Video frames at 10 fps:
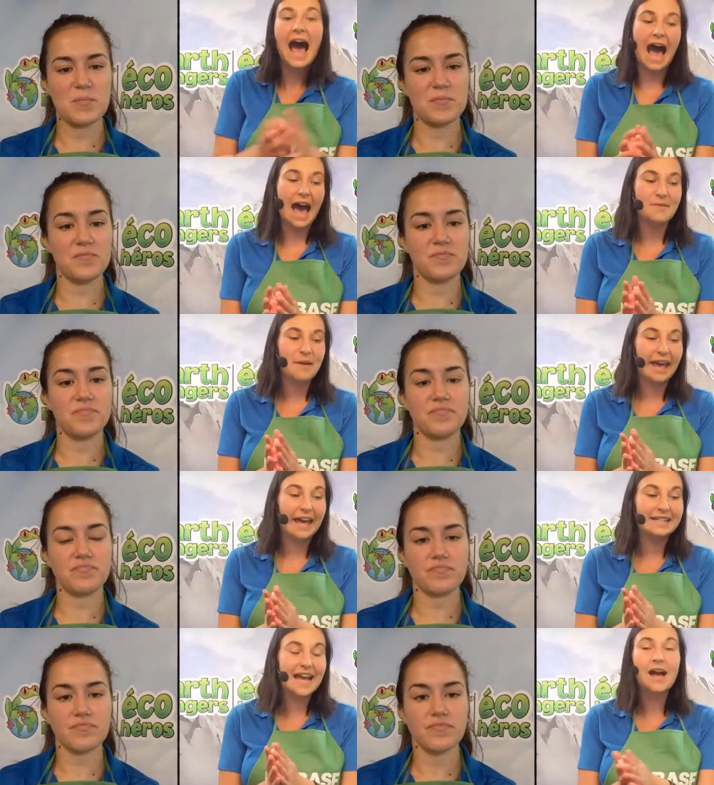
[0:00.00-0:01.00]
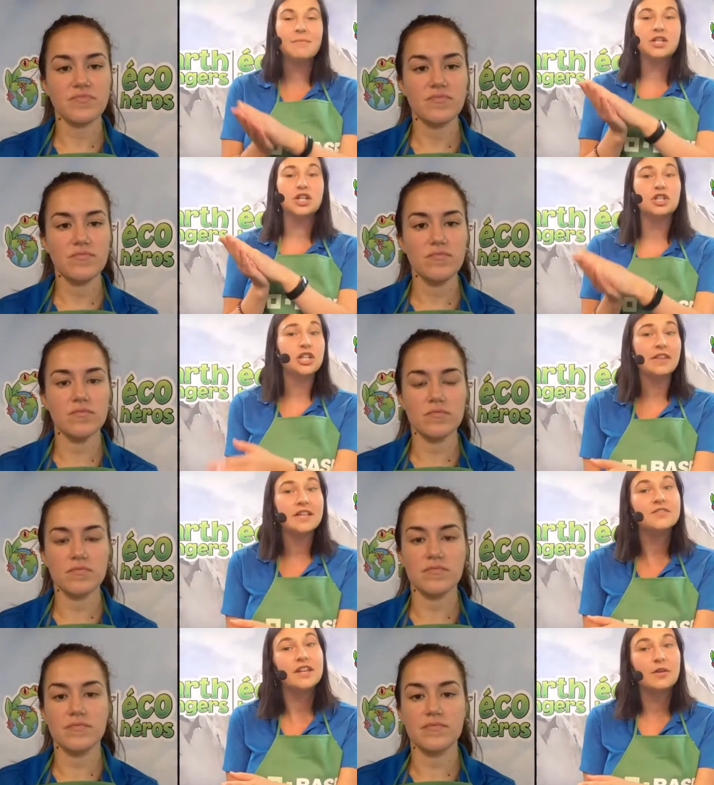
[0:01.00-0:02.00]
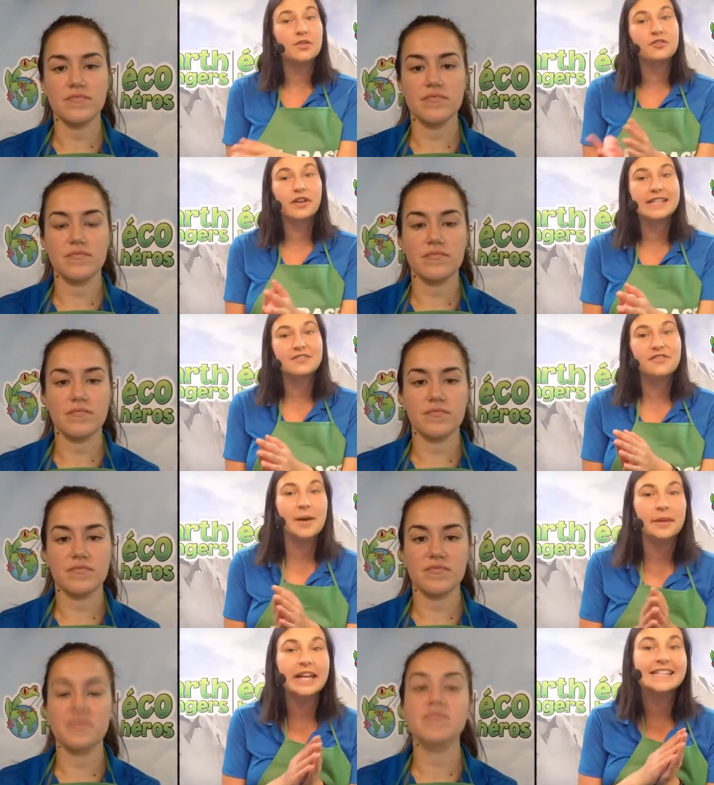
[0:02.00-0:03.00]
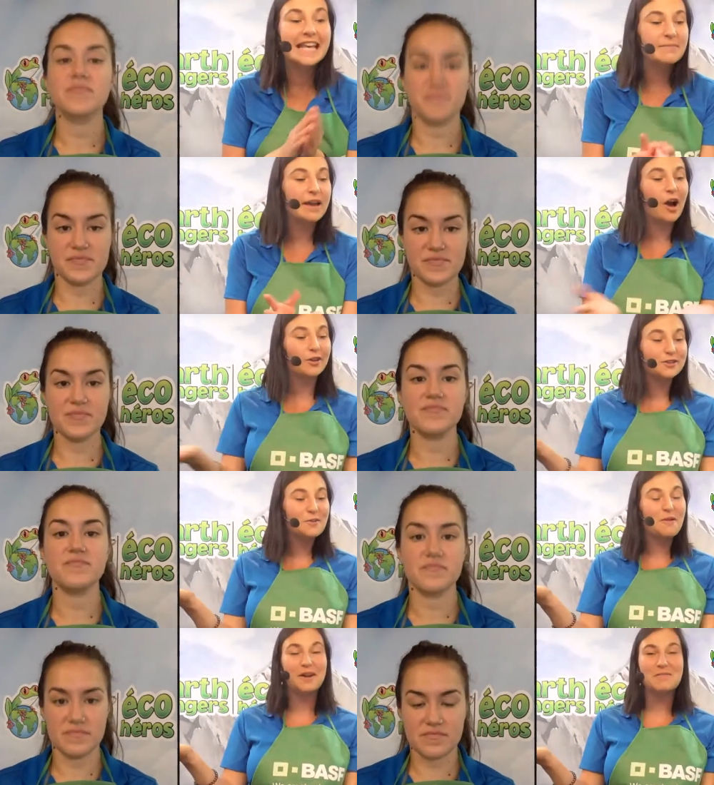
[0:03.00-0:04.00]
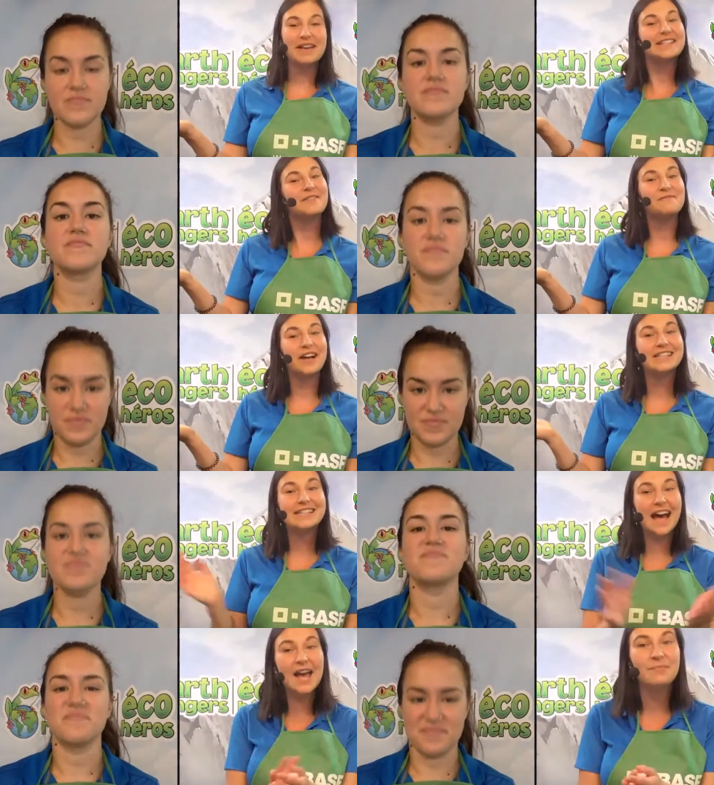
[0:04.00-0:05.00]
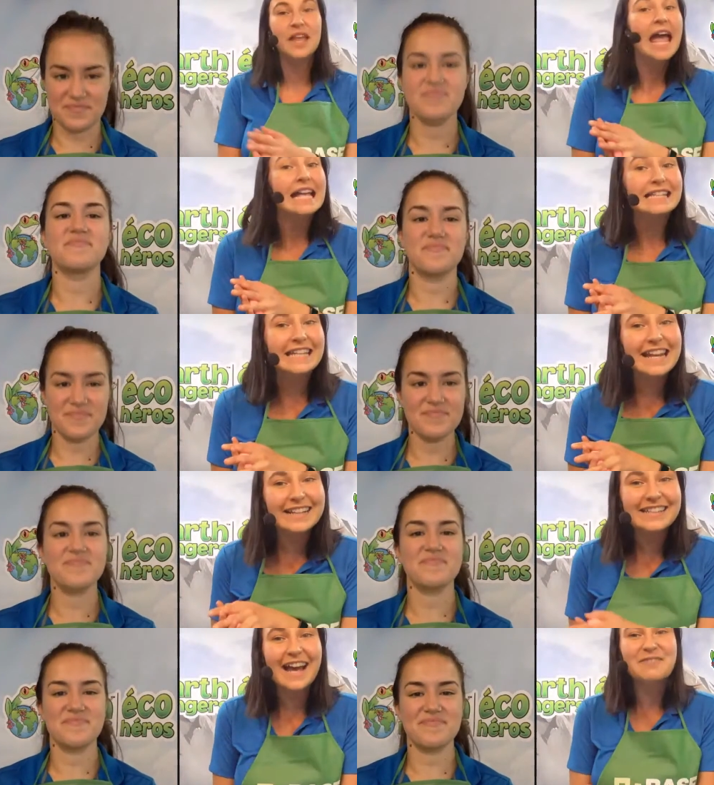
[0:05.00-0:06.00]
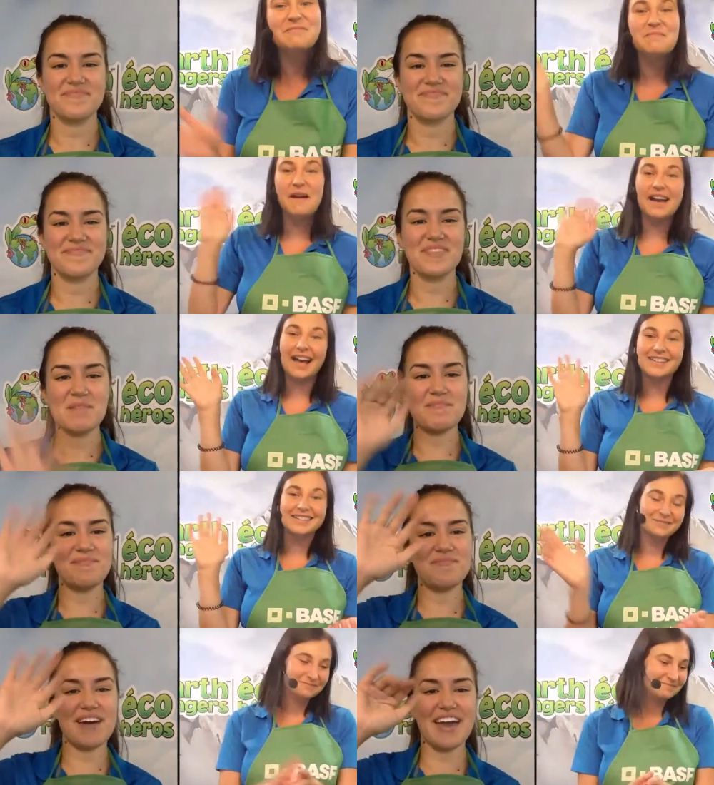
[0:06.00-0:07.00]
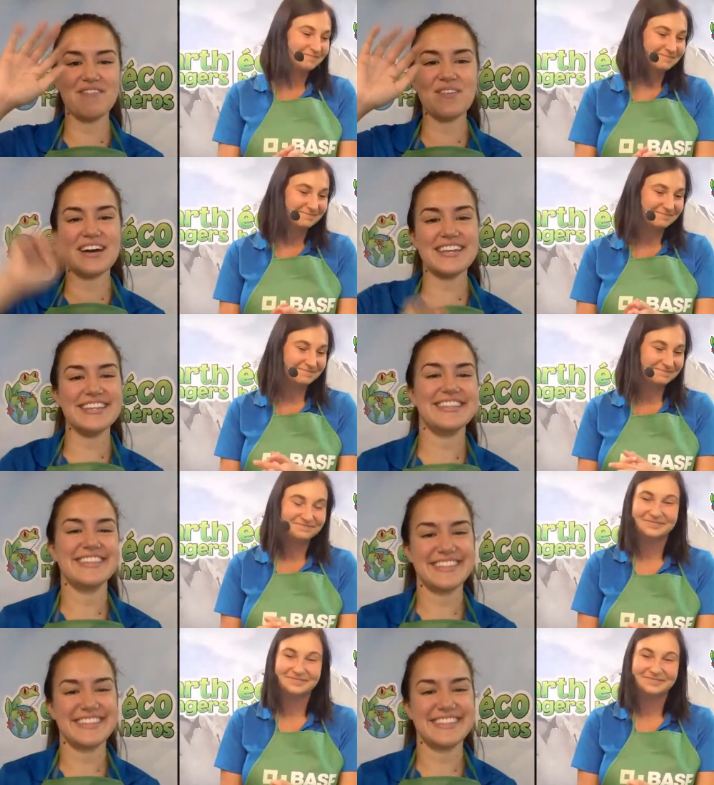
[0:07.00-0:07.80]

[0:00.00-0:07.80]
Speaker 1: Um, and yeah, make sure you share this video with your friends and family because they might also want to make some fun slime. See you next time. Bye, guys.
Speaker 2: Bye, everyone.